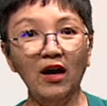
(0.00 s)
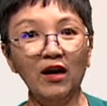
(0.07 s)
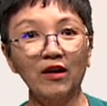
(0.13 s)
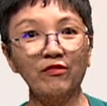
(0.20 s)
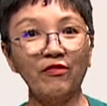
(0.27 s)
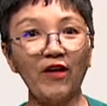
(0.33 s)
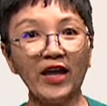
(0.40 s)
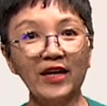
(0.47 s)

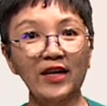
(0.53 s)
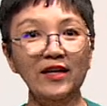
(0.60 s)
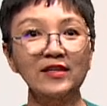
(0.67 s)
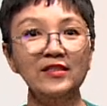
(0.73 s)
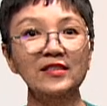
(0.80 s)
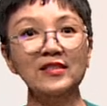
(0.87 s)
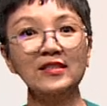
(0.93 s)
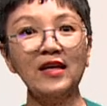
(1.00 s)

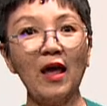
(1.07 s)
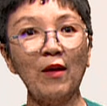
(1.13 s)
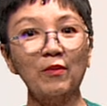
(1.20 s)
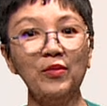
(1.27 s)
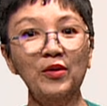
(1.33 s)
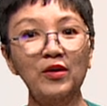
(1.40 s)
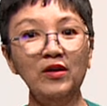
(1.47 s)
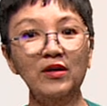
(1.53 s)
feckless
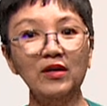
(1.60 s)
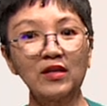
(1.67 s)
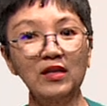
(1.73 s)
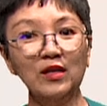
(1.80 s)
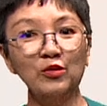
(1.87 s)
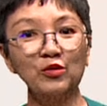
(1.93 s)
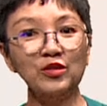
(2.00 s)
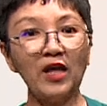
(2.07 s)
emperor
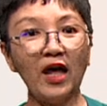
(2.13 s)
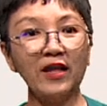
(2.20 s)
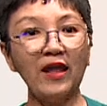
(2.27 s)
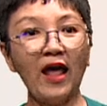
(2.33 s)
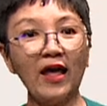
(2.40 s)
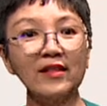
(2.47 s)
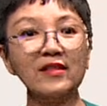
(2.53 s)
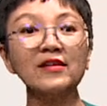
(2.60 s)
Liu San
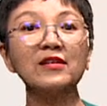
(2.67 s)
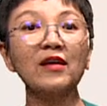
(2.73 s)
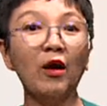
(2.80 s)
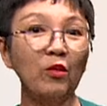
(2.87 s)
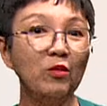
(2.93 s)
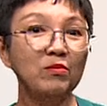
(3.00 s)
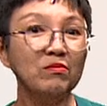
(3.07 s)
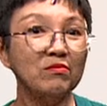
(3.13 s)
at the
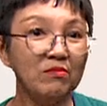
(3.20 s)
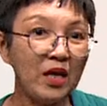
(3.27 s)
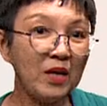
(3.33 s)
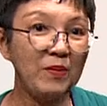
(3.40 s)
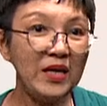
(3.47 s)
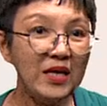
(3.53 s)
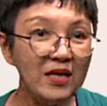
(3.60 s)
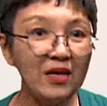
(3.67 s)
helm,
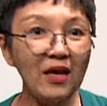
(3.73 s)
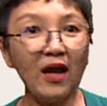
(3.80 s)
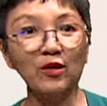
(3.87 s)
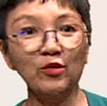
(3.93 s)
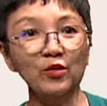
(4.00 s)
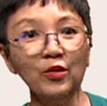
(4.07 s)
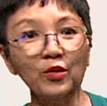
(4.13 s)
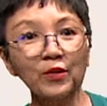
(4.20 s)
maybe. I
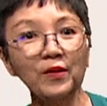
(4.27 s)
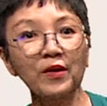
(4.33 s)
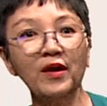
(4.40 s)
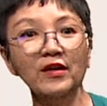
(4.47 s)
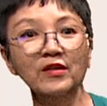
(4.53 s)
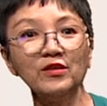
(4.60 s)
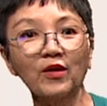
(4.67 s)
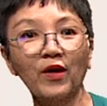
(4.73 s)
don't know.
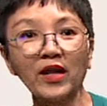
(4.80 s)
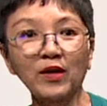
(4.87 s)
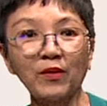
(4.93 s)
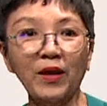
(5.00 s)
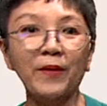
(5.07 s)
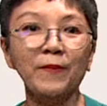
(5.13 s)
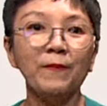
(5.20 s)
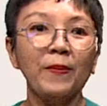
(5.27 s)
So
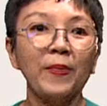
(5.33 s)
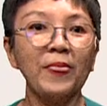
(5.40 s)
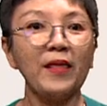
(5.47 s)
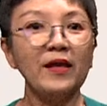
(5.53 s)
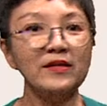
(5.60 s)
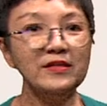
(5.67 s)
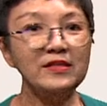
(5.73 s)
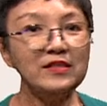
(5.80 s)
anyway,
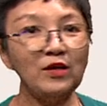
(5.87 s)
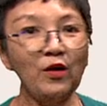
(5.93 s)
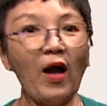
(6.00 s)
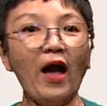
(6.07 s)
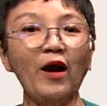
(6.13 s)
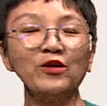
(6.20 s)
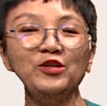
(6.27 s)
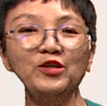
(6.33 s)
so
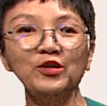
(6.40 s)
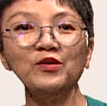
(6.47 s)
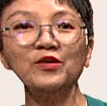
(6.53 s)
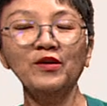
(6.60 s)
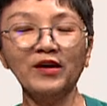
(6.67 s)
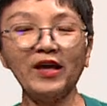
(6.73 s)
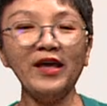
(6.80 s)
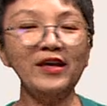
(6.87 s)
how do you...
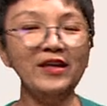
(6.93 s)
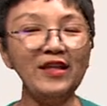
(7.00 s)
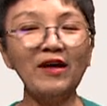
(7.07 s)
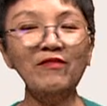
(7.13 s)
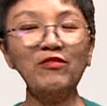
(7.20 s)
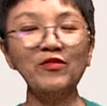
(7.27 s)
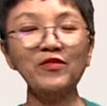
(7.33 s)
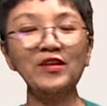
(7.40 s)
Okay,
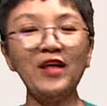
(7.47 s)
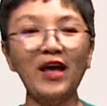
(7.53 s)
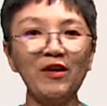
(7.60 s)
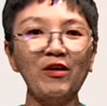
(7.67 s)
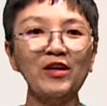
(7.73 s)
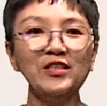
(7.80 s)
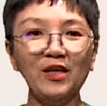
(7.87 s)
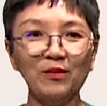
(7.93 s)
enough of the
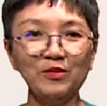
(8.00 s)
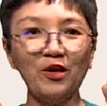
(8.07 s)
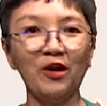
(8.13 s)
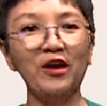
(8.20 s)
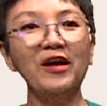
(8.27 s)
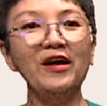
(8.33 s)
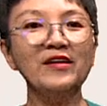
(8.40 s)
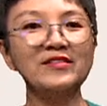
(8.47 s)
digression, I'm sorry.
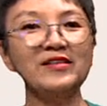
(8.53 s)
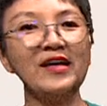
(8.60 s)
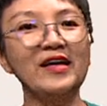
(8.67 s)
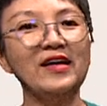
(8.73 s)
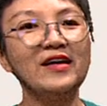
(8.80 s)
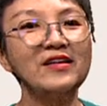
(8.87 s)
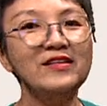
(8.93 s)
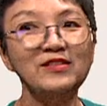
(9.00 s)

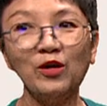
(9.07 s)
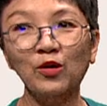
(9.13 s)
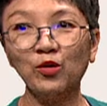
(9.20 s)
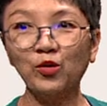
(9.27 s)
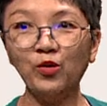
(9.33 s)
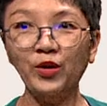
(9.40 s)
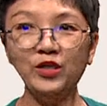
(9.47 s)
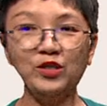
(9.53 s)
Say, so
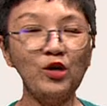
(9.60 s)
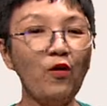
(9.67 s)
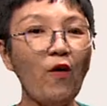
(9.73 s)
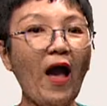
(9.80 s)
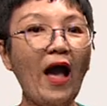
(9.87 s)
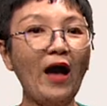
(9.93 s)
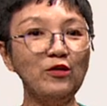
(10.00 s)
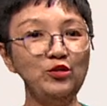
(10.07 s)
Gui Chou,
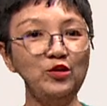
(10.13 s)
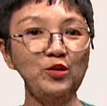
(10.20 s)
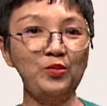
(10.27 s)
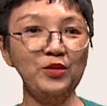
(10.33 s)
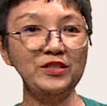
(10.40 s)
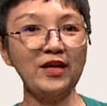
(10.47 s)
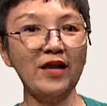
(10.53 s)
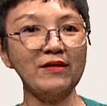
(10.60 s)
how do you
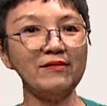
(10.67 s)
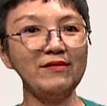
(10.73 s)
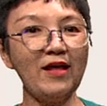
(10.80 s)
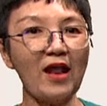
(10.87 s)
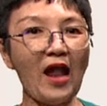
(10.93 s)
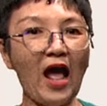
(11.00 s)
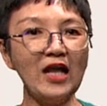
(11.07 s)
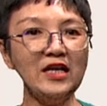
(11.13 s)
present
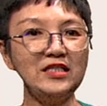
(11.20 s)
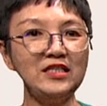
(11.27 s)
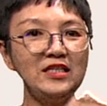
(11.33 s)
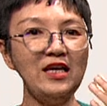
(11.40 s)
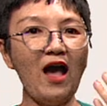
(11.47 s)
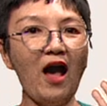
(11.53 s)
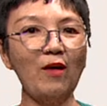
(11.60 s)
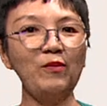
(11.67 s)
that
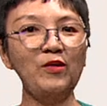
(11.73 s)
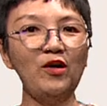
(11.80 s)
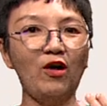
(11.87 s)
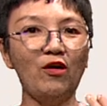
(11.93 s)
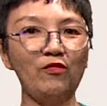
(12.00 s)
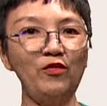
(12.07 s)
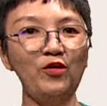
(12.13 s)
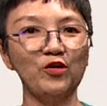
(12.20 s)
icy armor
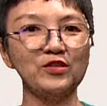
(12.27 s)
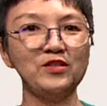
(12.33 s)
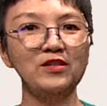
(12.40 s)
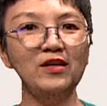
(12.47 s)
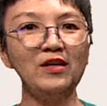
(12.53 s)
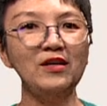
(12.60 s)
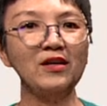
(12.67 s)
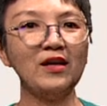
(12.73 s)
of yours
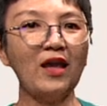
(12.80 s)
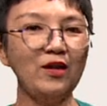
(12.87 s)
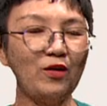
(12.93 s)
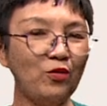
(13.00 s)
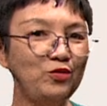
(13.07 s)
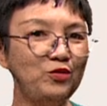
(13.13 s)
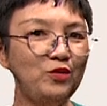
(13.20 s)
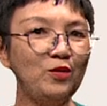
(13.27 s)
can
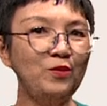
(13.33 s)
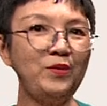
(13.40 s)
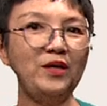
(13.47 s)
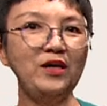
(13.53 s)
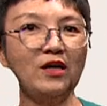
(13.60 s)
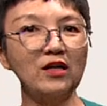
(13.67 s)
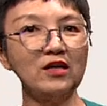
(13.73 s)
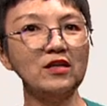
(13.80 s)
also
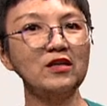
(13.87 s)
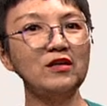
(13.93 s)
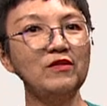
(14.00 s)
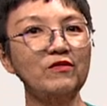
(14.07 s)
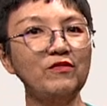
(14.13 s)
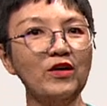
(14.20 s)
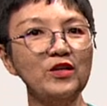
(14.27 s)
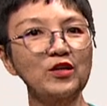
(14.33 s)
be a
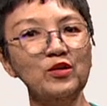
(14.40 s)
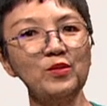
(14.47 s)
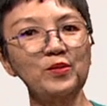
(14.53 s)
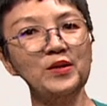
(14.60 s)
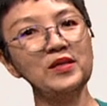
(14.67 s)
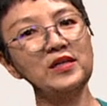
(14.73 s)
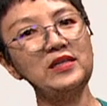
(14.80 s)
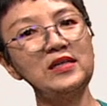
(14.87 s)

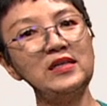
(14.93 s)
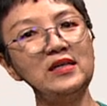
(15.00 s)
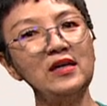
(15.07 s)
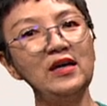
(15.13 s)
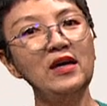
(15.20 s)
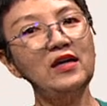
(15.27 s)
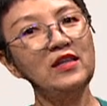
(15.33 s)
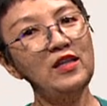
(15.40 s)
vulnerability?
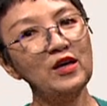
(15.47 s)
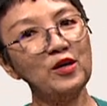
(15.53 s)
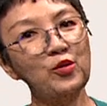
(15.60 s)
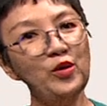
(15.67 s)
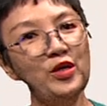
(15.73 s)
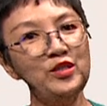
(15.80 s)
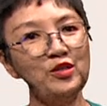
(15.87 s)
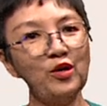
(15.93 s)
The
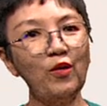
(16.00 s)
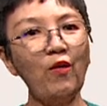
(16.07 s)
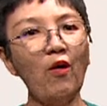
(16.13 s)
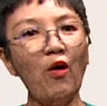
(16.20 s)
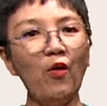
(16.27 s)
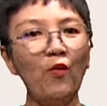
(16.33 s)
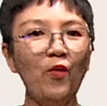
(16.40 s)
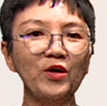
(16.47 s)
Gui Chou
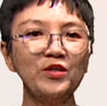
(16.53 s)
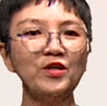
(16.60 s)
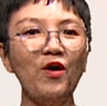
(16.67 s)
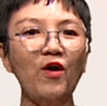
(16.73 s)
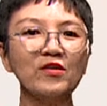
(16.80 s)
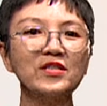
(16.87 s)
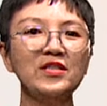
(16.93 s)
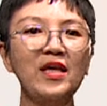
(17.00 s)
or Water
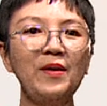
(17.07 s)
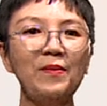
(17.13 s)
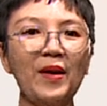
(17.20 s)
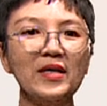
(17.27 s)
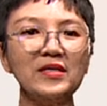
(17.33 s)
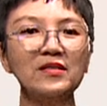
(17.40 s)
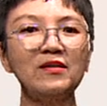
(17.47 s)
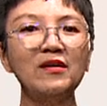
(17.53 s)
Ox Day
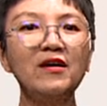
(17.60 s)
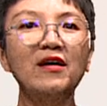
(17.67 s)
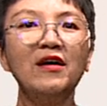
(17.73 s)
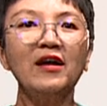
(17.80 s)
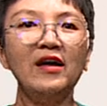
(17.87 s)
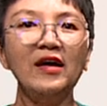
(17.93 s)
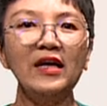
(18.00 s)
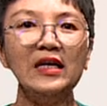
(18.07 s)
Master
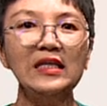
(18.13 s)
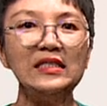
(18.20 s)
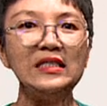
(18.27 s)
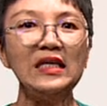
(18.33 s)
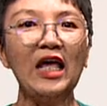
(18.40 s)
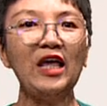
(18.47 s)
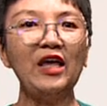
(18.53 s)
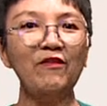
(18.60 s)

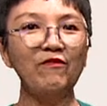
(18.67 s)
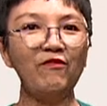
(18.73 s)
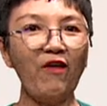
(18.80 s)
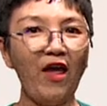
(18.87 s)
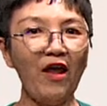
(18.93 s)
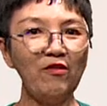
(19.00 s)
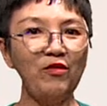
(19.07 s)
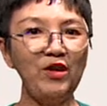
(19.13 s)
is a
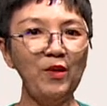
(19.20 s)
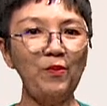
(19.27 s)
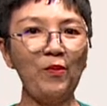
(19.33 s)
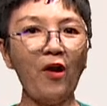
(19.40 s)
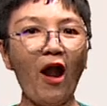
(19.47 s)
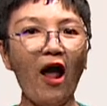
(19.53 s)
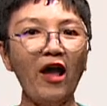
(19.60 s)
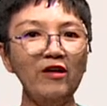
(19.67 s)
very
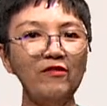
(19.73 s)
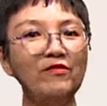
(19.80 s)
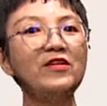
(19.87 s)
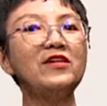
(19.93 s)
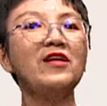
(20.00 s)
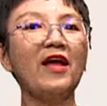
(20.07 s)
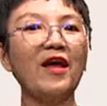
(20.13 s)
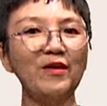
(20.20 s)

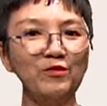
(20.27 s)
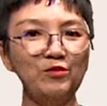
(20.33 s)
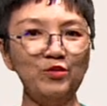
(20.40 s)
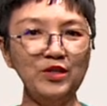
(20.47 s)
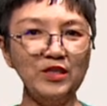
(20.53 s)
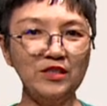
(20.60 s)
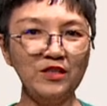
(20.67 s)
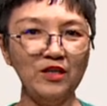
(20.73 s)
private and
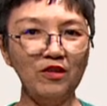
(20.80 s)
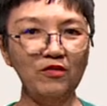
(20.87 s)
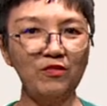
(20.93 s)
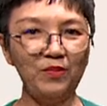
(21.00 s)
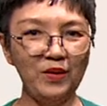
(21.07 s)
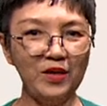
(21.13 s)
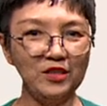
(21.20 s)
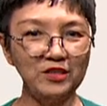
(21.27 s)
reserved
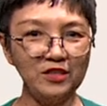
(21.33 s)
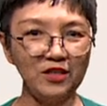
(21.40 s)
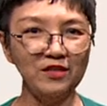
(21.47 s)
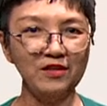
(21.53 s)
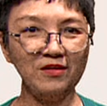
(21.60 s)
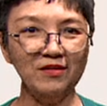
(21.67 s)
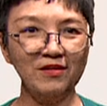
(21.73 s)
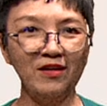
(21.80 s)
person.
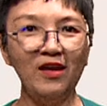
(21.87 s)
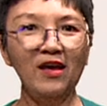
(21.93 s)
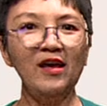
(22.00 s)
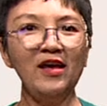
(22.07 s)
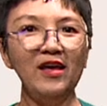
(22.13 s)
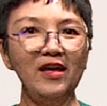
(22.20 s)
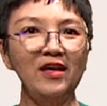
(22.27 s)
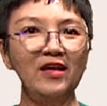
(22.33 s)

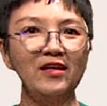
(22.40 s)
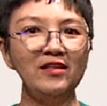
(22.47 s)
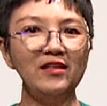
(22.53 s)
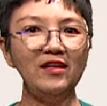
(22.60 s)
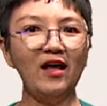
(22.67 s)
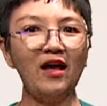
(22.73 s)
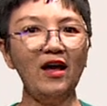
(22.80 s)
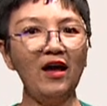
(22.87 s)

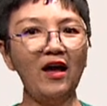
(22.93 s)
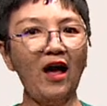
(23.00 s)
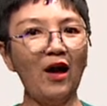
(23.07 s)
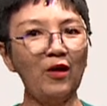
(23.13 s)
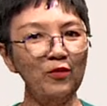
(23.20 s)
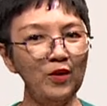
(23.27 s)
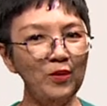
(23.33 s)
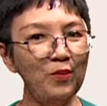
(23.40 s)
In
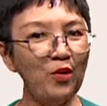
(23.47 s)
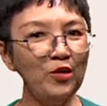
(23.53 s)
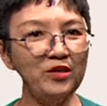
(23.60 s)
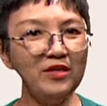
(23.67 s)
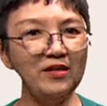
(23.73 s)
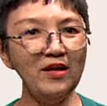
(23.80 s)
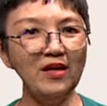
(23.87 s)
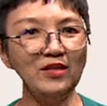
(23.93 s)
our
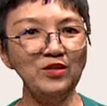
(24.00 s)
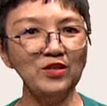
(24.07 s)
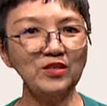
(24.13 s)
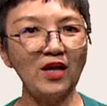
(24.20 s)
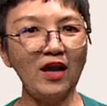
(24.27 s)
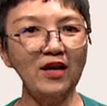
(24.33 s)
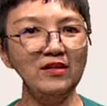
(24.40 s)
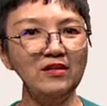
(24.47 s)
modern day
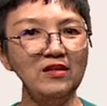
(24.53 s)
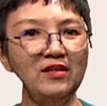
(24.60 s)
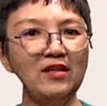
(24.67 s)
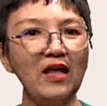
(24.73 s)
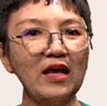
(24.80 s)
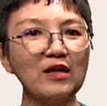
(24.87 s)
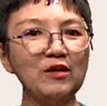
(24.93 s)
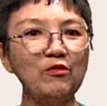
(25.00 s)
society
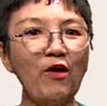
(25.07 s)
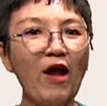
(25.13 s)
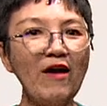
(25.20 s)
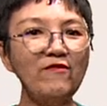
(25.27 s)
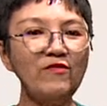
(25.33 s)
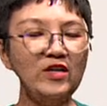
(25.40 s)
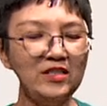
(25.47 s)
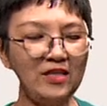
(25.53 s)
that
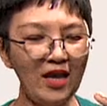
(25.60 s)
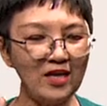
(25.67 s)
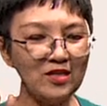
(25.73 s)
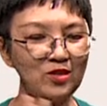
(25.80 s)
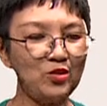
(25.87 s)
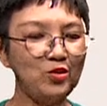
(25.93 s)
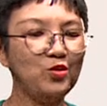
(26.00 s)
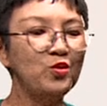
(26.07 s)

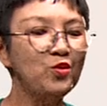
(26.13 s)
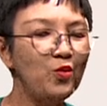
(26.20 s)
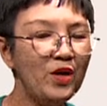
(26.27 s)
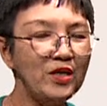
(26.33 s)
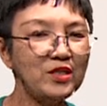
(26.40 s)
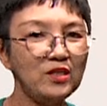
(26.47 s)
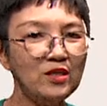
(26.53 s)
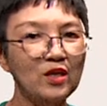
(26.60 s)
gravitates
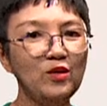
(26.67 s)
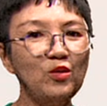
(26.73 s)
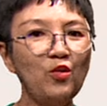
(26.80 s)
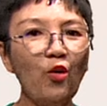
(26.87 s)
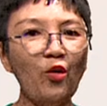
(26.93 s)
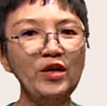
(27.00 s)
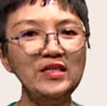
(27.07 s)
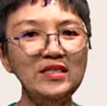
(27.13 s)
towards the
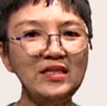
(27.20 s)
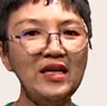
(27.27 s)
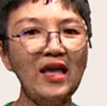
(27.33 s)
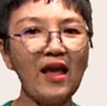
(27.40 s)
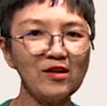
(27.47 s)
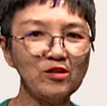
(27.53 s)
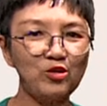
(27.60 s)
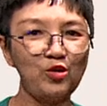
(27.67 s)
noisy
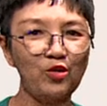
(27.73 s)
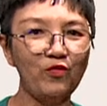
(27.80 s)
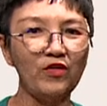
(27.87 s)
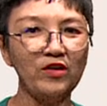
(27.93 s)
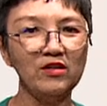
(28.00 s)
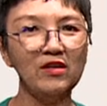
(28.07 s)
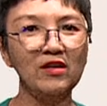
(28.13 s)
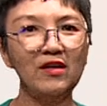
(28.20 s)
extrovert,